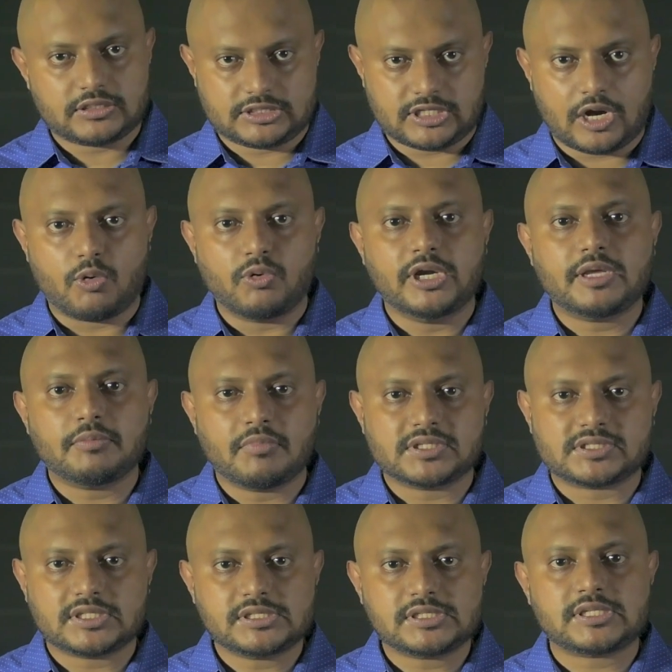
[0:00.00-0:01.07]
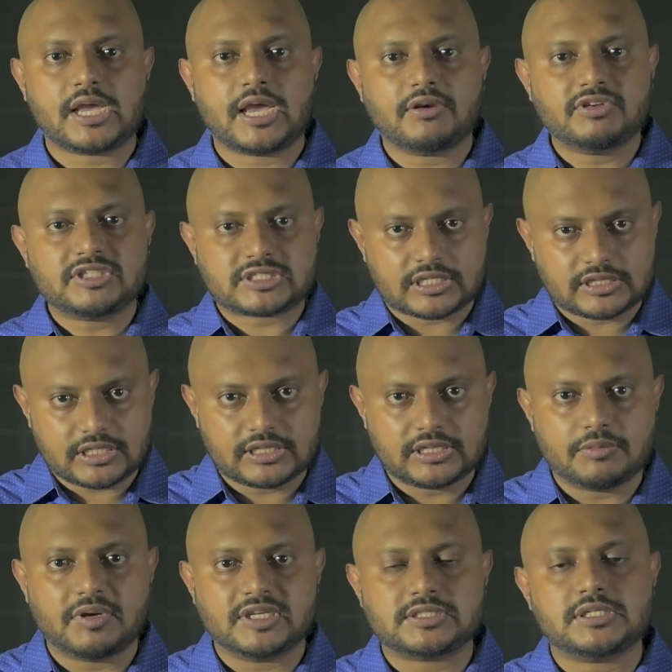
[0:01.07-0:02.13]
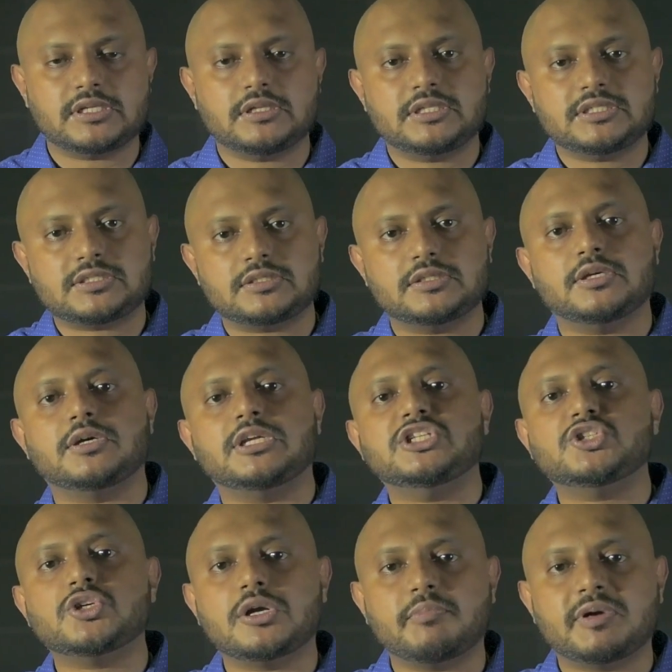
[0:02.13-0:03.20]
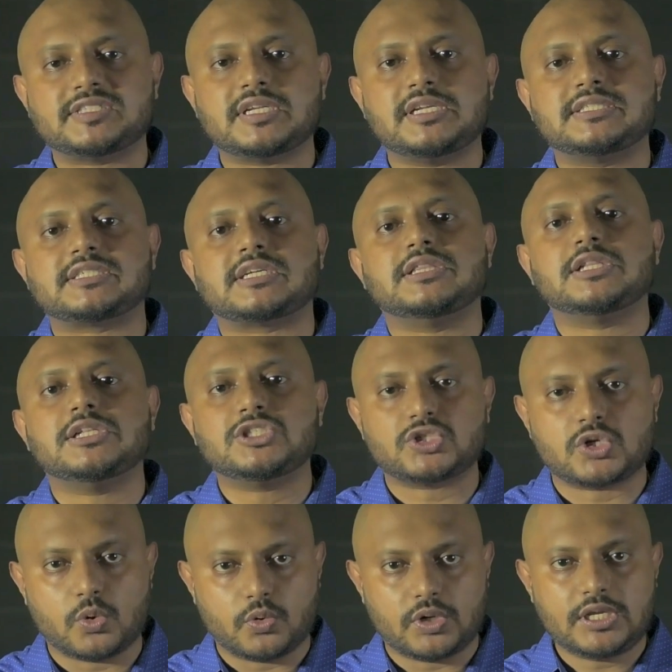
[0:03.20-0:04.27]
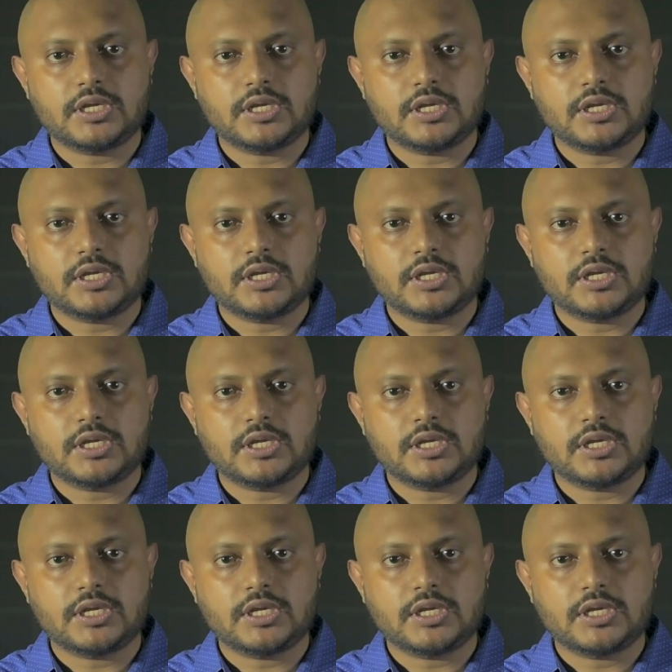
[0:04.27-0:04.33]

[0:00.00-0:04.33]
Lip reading: surrounding muscles and we strengthen the muscle, the injured muscle is strengthened slowly,